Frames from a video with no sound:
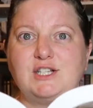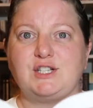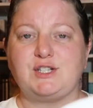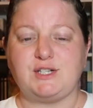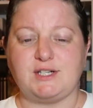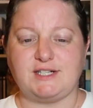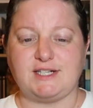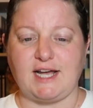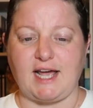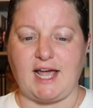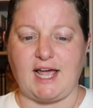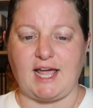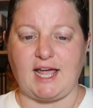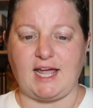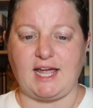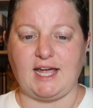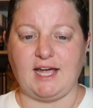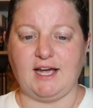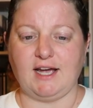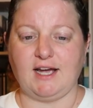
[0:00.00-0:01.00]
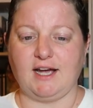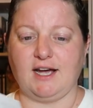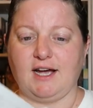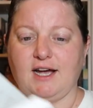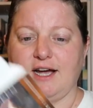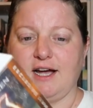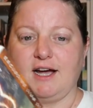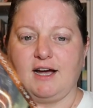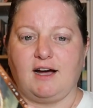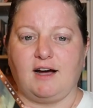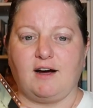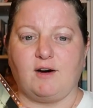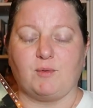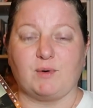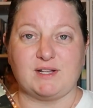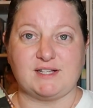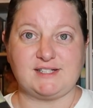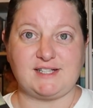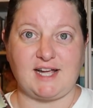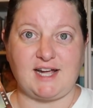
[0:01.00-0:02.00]
today
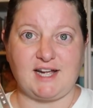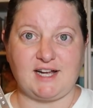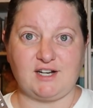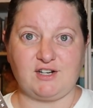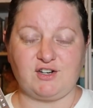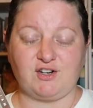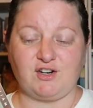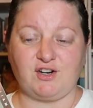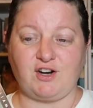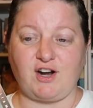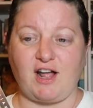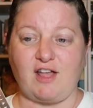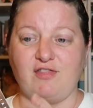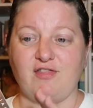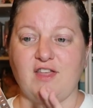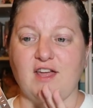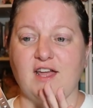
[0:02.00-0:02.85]
with Xander, and